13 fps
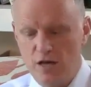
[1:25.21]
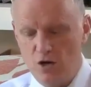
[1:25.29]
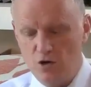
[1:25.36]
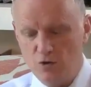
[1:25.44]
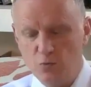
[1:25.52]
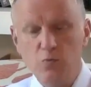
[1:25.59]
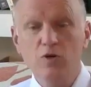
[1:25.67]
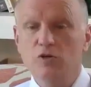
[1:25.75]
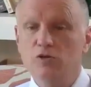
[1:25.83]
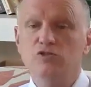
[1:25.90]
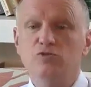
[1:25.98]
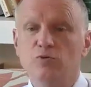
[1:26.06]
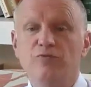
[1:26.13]
At the
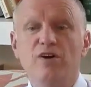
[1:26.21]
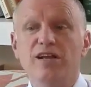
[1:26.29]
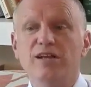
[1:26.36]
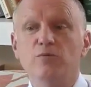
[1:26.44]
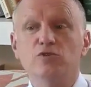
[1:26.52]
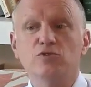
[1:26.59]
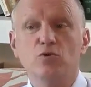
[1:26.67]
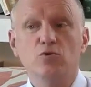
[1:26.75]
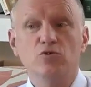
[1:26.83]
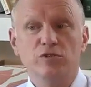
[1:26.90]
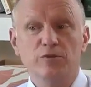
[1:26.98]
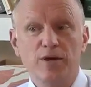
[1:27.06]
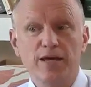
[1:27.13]
worst, we'll find out what's
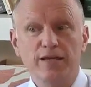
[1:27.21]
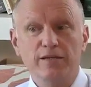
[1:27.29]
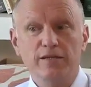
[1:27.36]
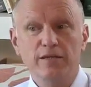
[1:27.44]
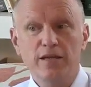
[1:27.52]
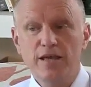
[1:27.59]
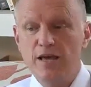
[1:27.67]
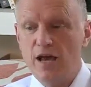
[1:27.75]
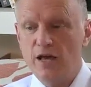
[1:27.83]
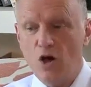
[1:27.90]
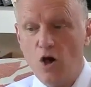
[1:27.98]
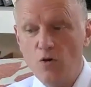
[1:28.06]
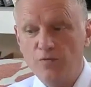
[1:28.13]
causing the pain,
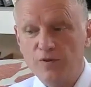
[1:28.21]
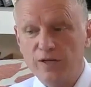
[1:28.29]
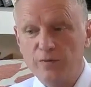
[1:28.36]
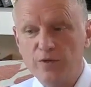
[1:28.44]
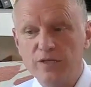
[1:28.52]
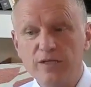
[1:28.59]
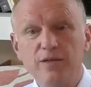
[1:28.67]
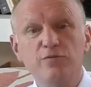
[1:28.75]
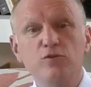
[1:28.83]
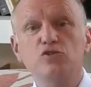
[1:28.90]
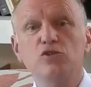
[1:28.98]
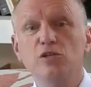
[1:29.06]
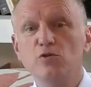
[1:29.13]
and hopefully we can give
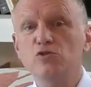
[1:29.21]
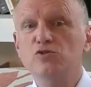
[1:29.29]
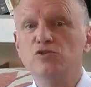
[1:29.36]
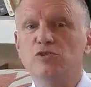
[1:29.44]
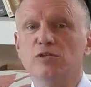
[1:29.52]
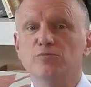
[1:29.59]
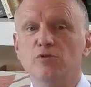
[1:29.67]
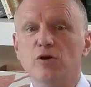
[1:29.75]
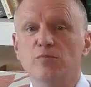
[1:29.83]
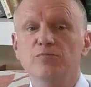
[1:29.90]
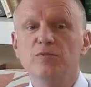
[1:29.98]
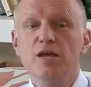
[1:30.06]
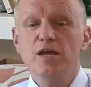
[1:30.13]
you a solution to the
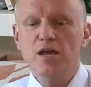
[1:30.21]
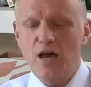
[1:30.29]
problem.